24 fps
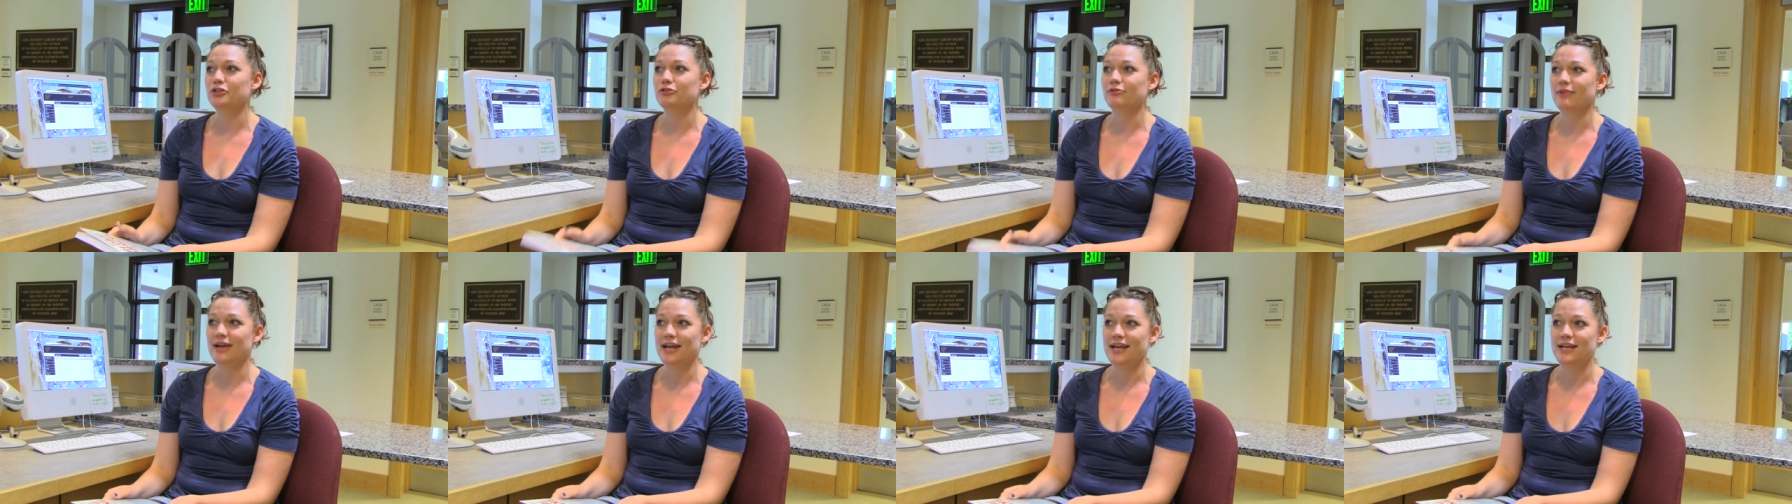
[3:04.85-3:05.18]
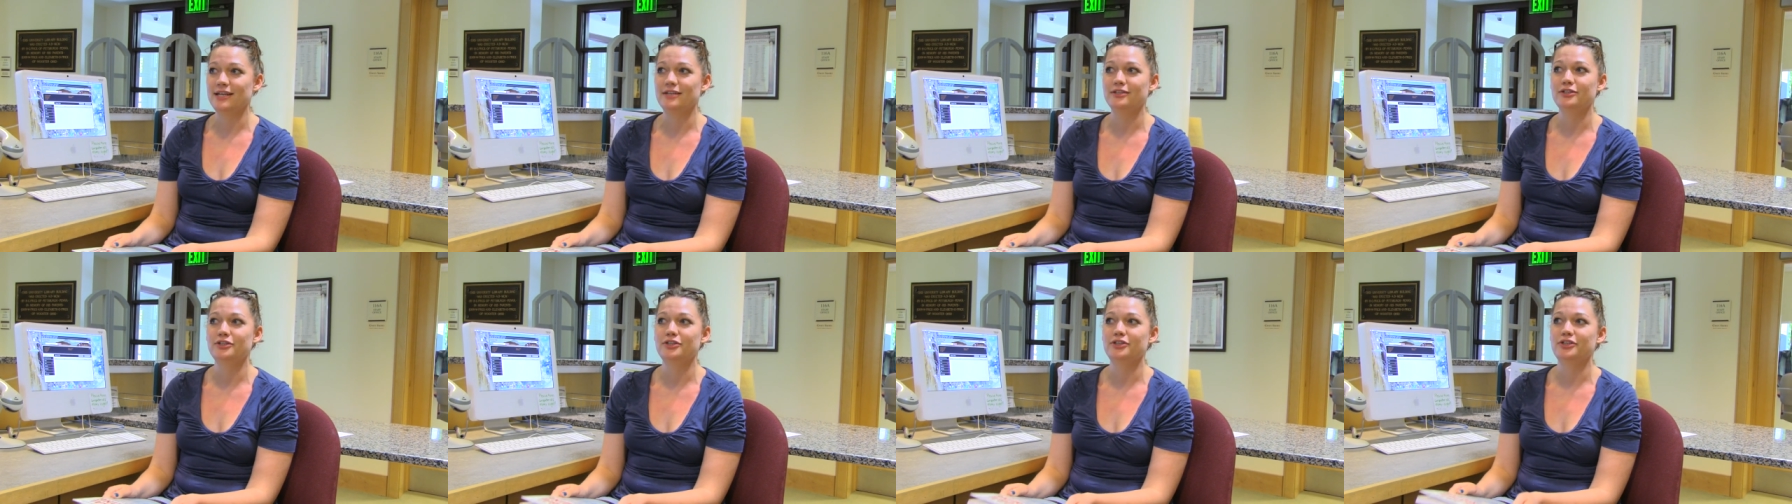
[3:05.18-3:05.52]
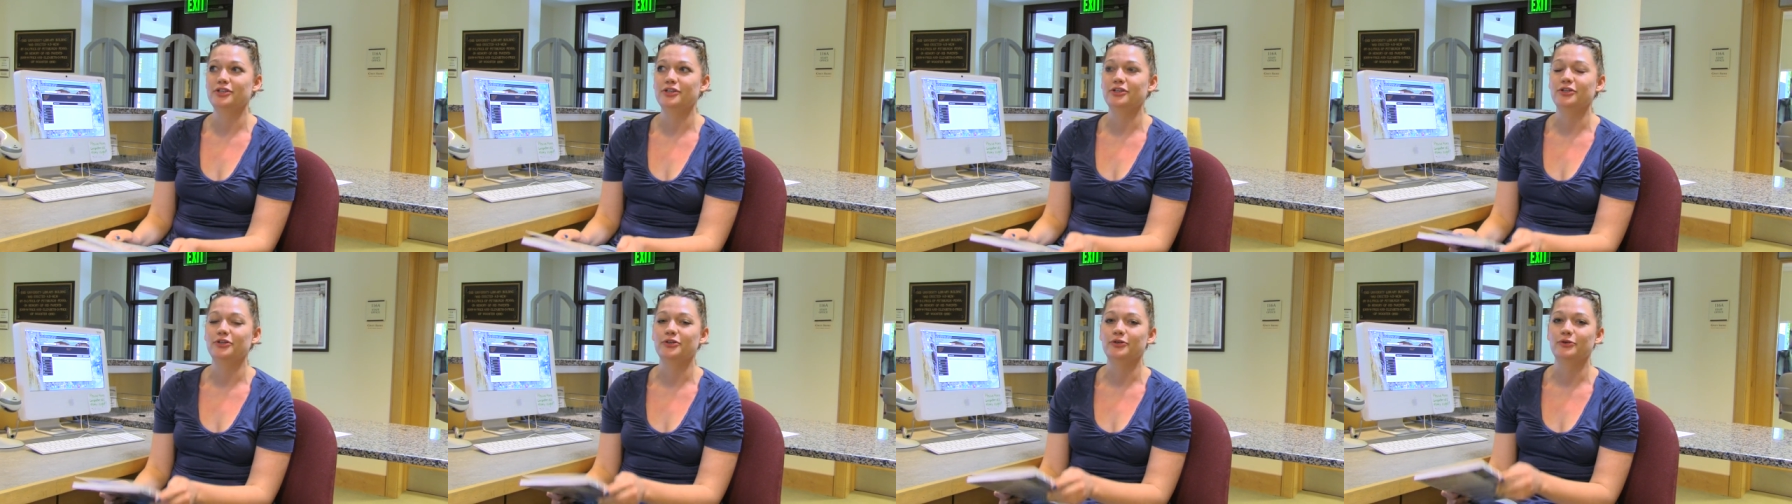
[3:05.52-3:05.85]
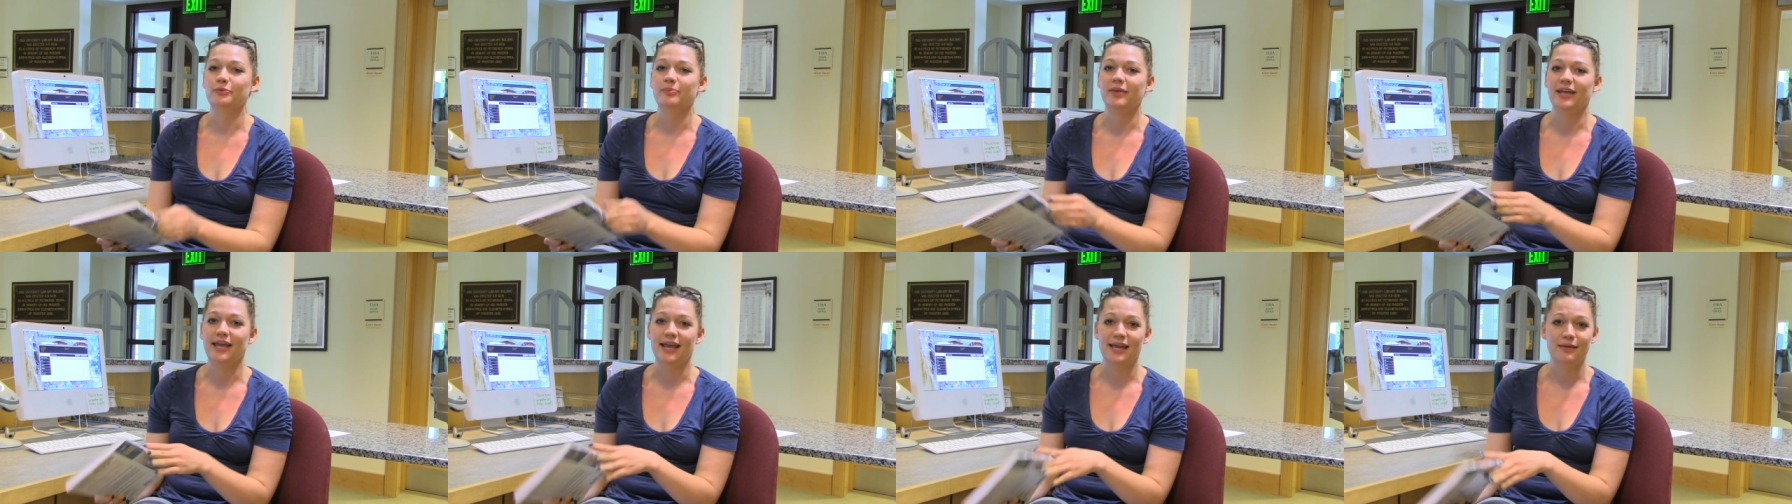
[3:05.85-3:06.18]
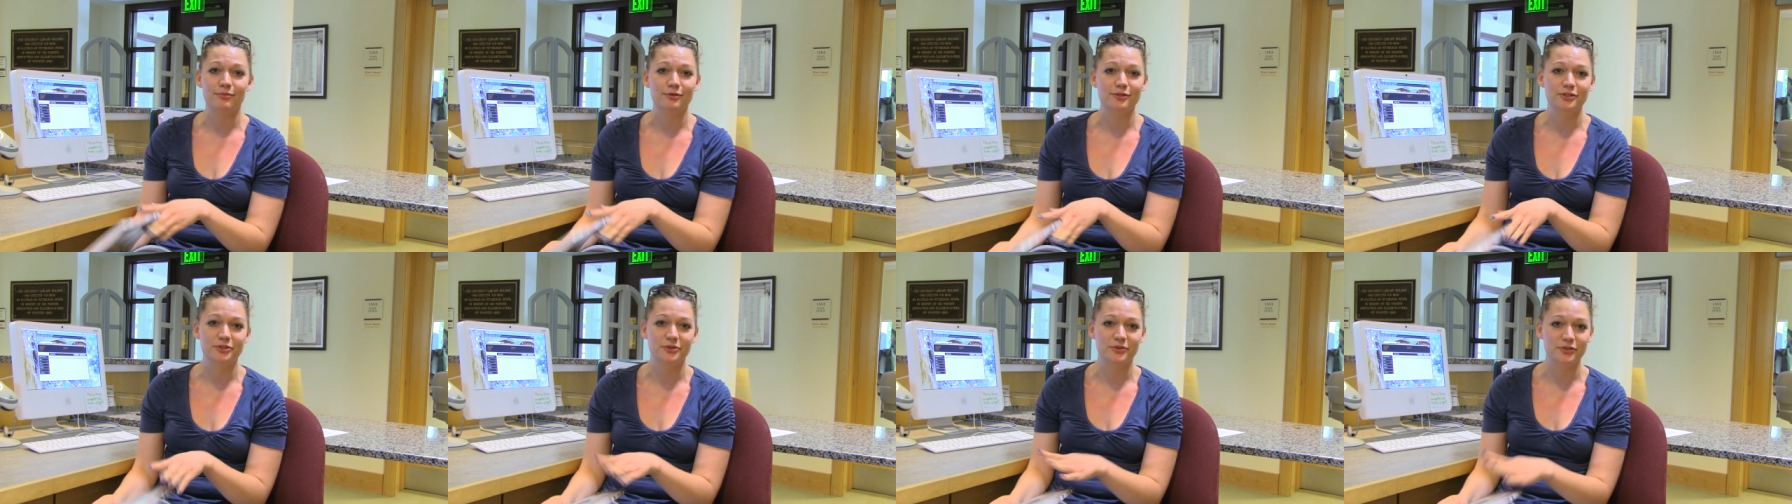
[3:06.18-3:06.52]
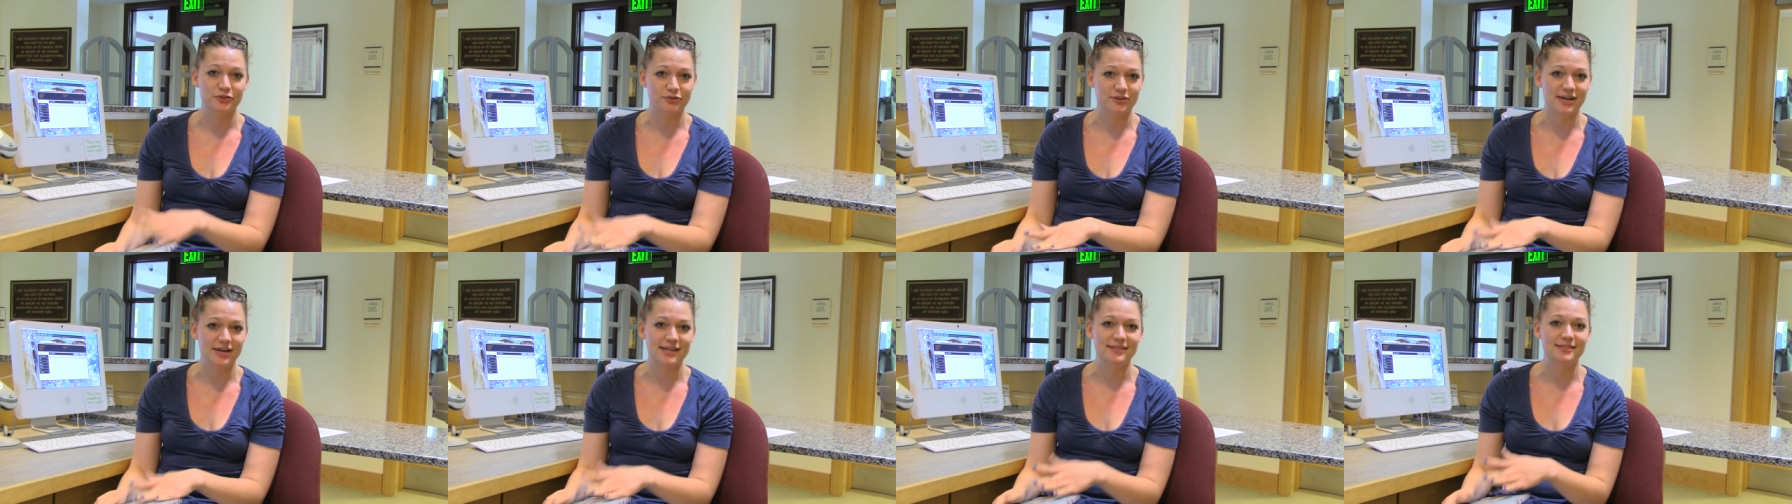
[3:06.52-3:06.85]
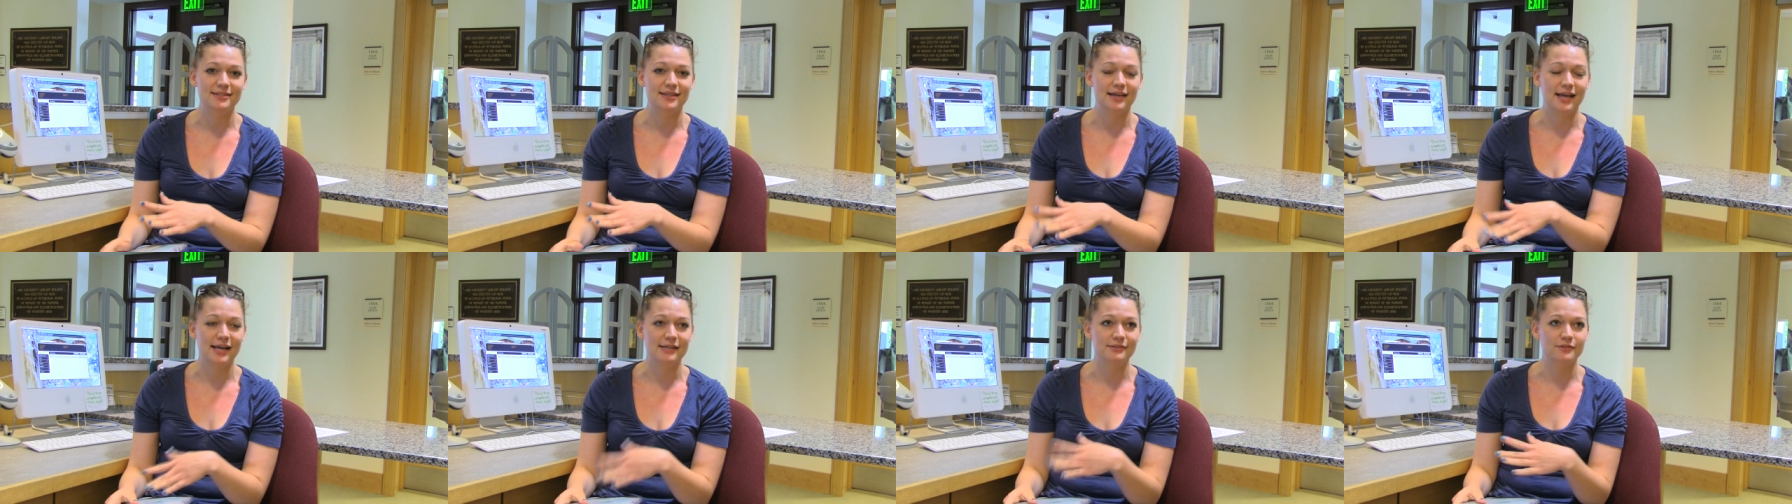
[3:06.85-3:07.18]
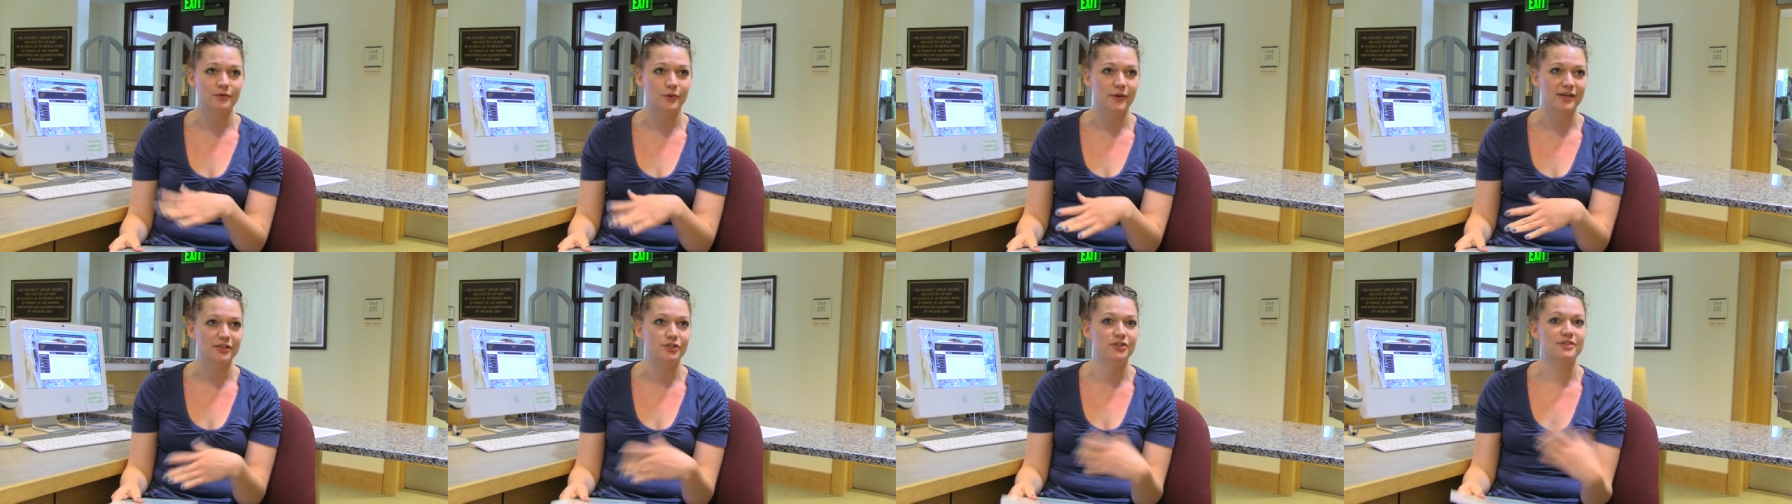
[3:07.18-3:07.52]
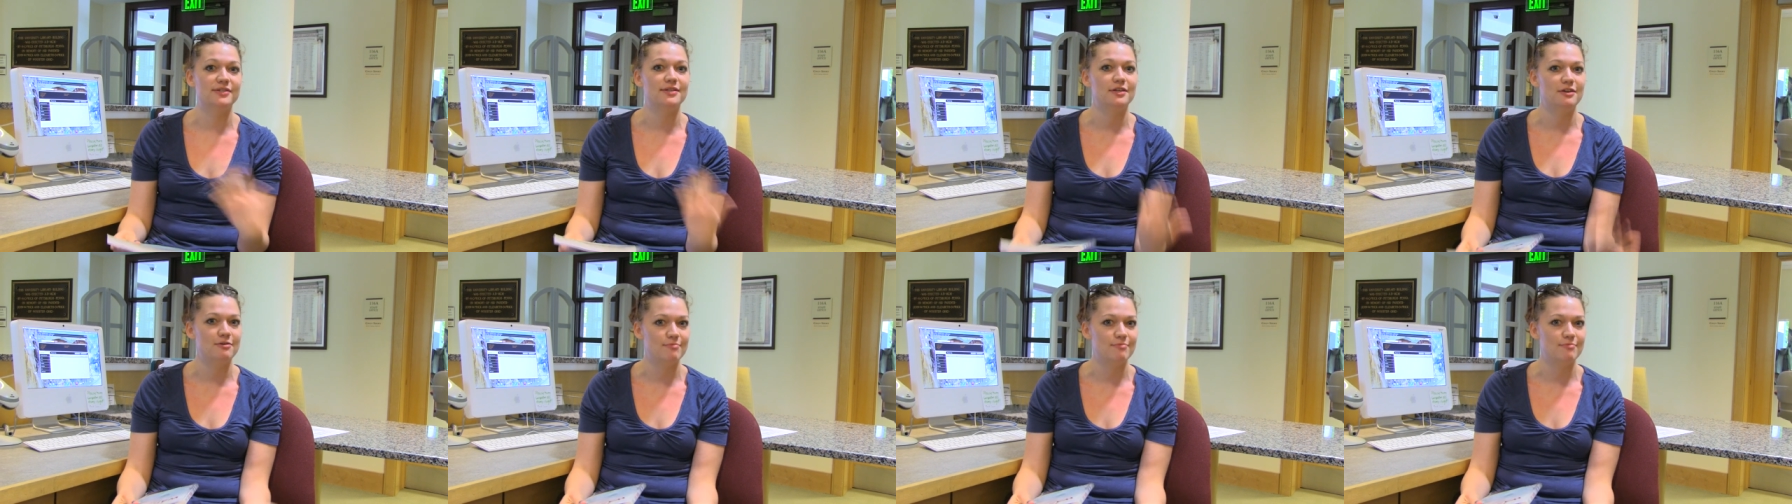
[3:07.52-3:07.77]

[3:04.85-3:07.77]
trained to be able to address the kinds of questions that